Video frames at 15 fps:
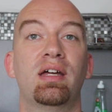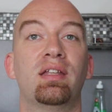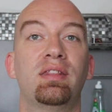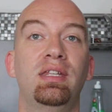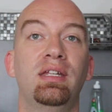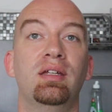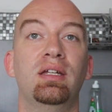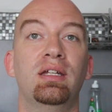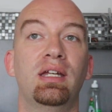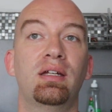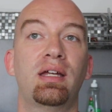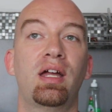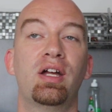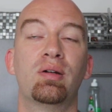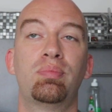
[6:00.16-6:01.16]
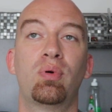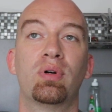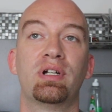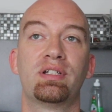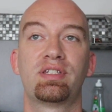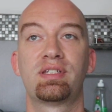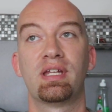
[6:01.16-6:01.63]
at the
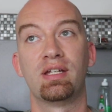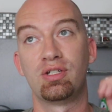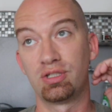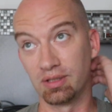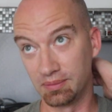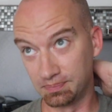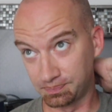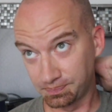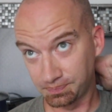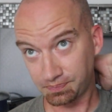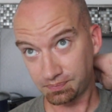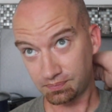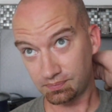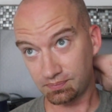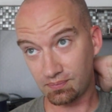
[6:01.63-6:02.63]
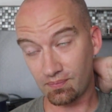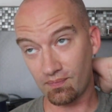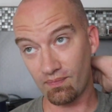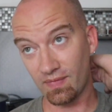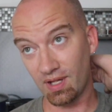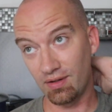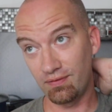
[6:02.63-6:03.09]
airport station
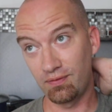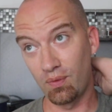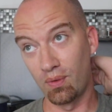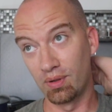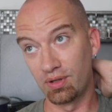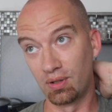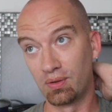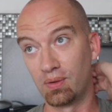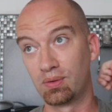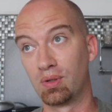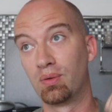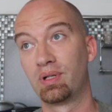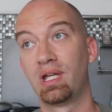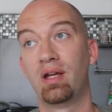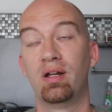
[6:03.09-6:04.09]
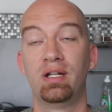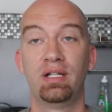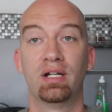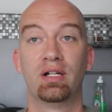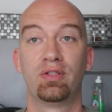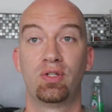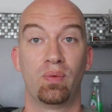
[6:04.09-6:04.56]
for the local
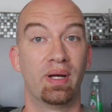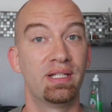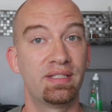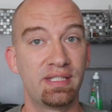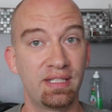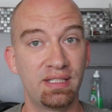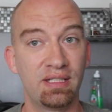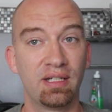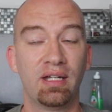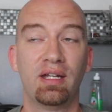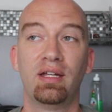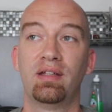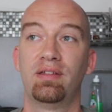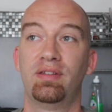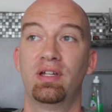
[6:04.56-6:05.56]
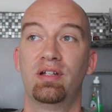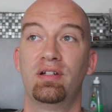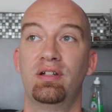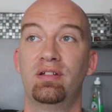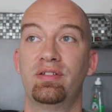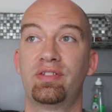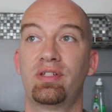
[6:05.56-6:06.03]
carrier Tuenti.
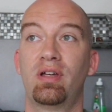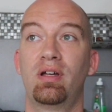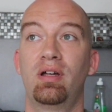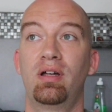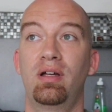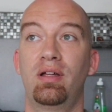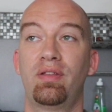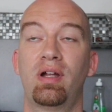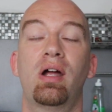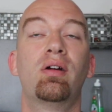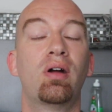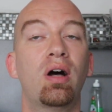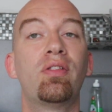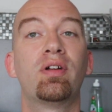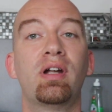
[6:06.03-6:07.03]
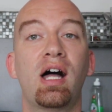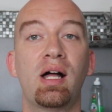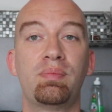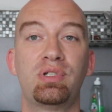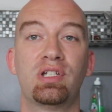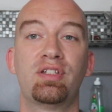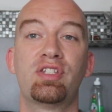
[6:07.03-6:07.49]
There are other
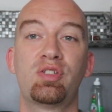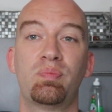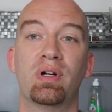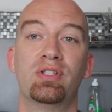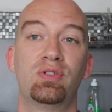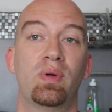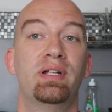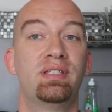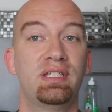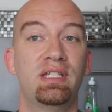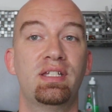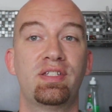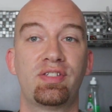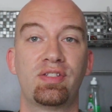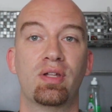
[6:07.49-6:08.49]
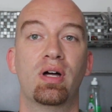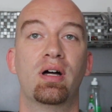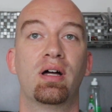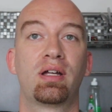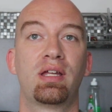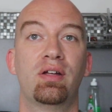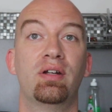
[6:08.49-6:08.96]
options, but Tuenti is
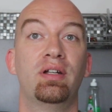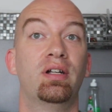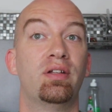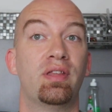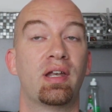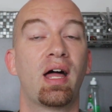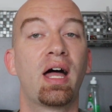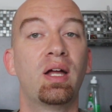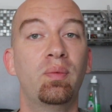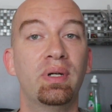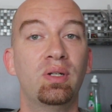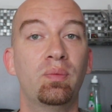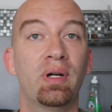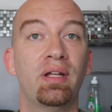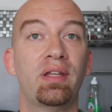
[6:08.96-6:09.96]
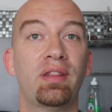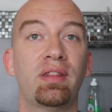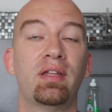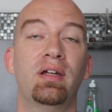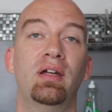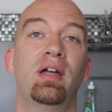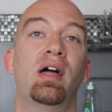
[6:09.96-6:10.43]
the carrier that I went
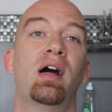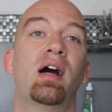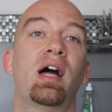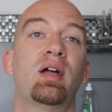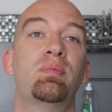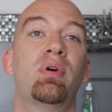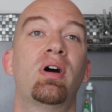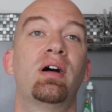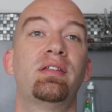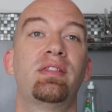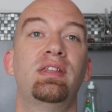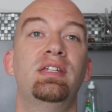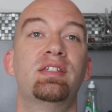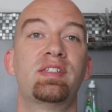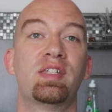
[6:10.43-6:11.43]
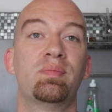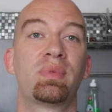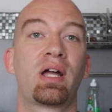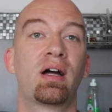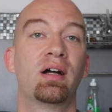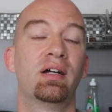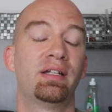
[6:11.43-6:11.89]
with. I bought the SIM
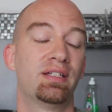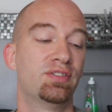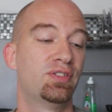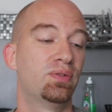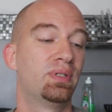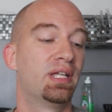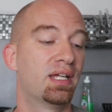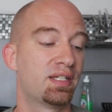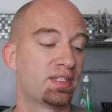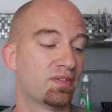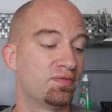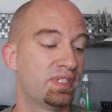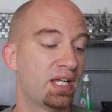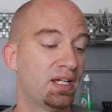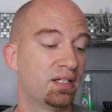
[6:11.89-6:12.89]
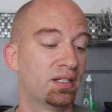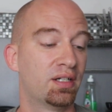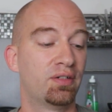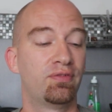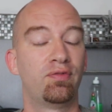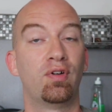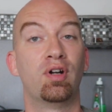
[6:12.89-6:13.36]
card and 2 gigs of
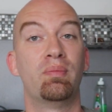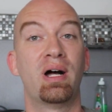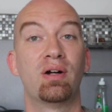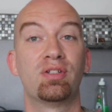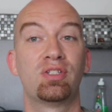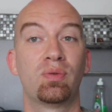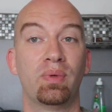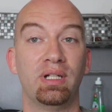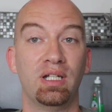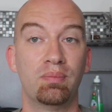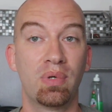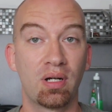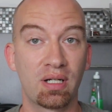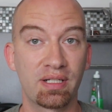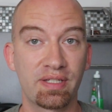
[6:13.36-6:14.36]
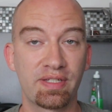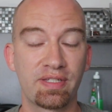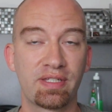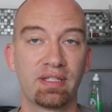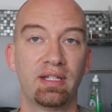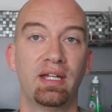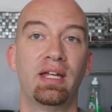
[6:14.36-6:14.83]
data for about
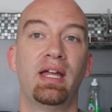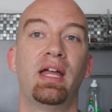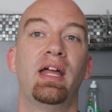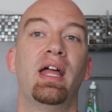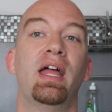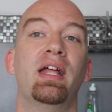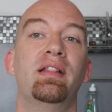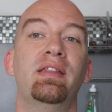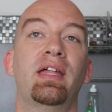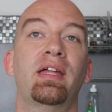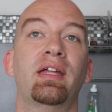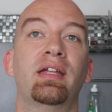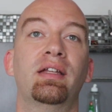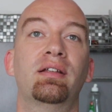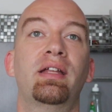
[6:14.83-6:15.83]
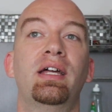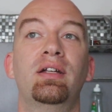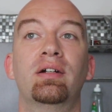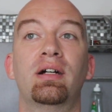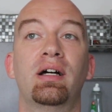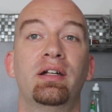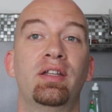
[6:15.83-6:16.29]
$20, and then
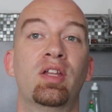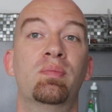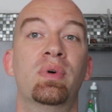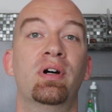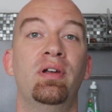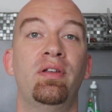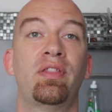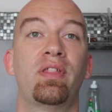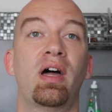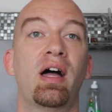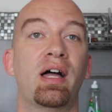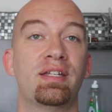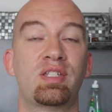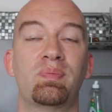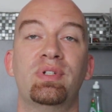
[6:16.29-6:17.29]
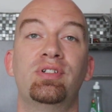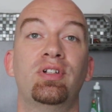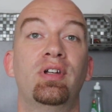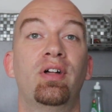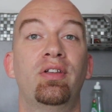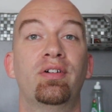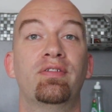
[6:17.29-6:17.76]
later on in the month I spent
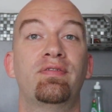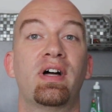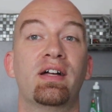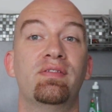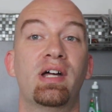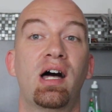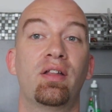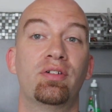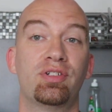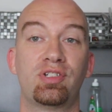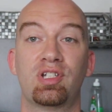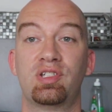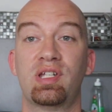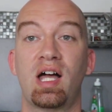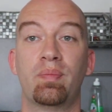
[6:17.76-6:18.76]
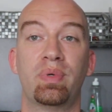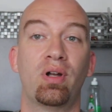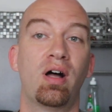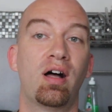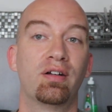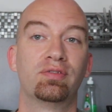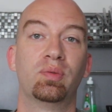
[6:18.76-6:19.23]
another $5 to top it
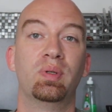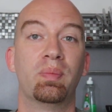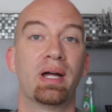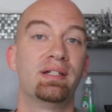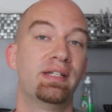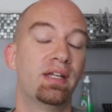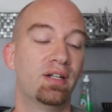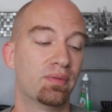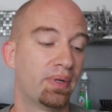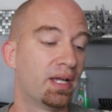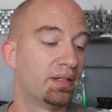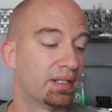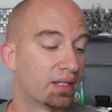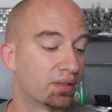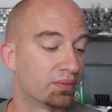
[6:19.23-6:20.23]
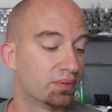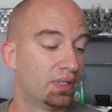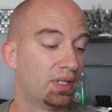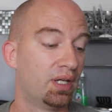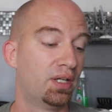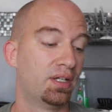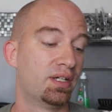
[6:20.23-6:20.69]
off when my data ran out.
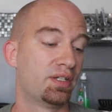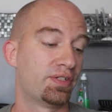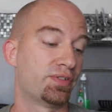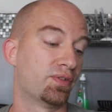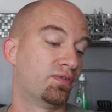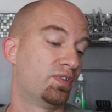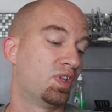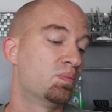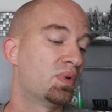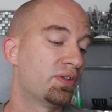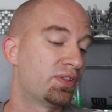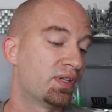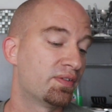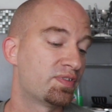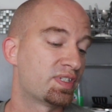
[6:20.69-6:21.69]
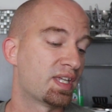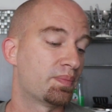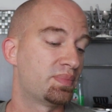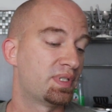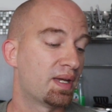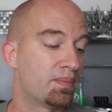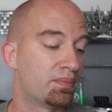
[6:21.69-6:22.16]
So for the month of
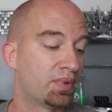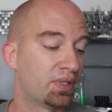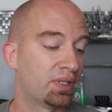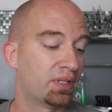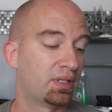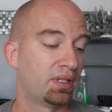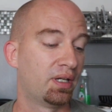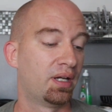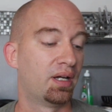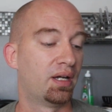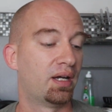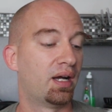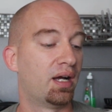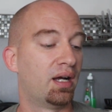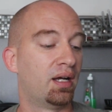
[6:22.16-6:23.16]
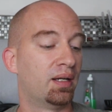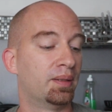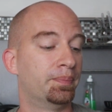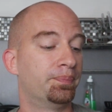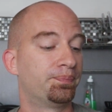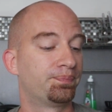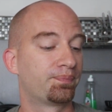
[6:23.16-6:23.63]
September,
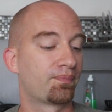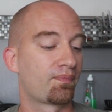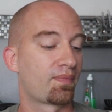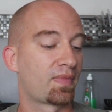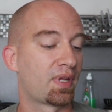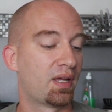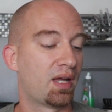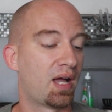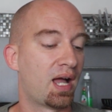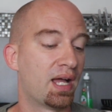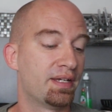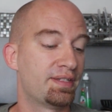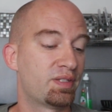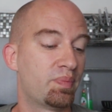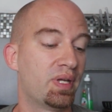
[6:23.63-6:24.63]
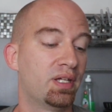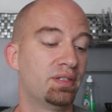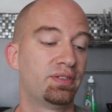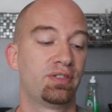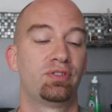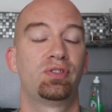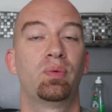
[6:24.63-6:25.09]
I
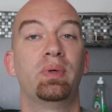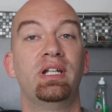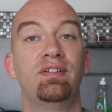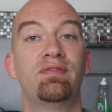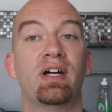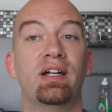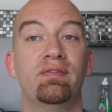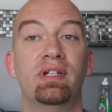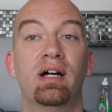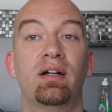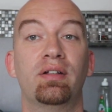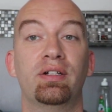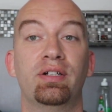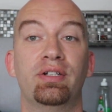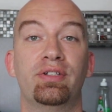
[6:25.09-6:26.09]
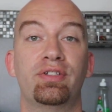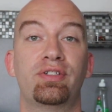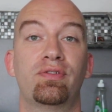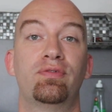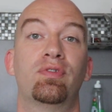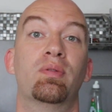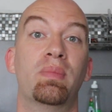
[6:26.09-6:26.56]
spent
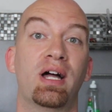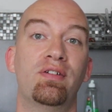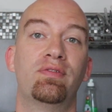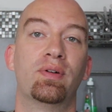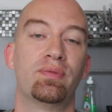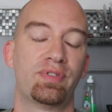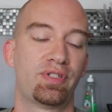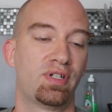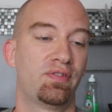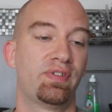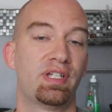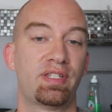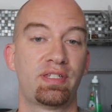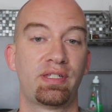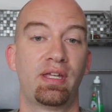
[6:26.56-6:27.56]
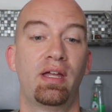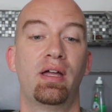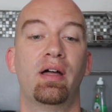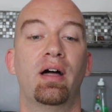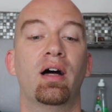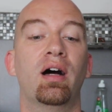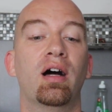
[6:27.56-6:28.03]
$25 for my phone service.
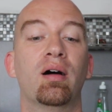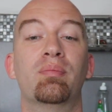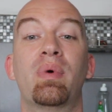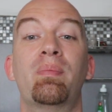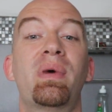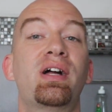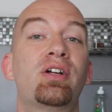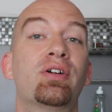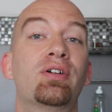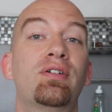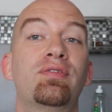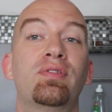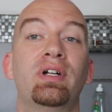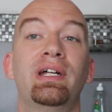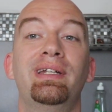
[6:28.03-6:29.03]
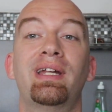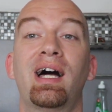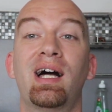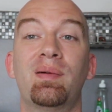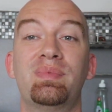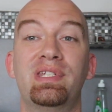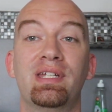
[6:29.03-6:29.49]
My girlfriend
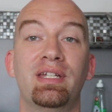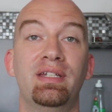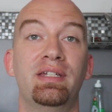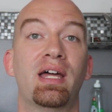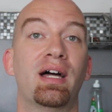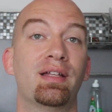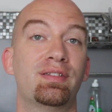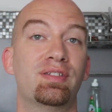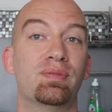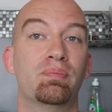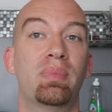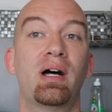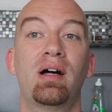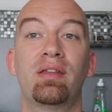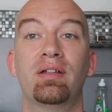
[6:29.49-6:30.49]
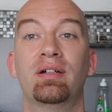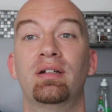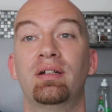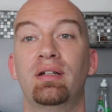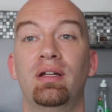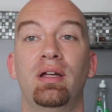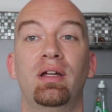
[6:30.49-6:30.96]
opted not to
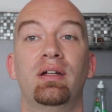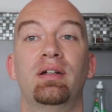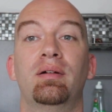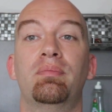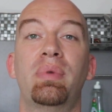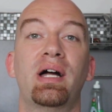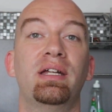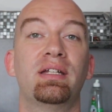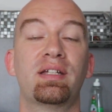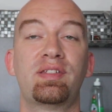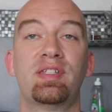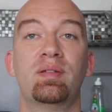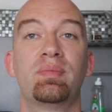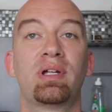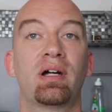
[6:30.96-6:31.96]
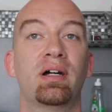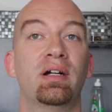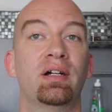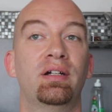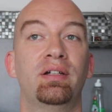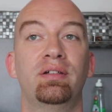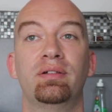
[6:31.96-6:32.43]
bother buying a SIM
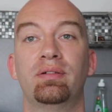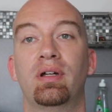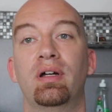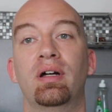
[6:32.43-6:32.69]
card.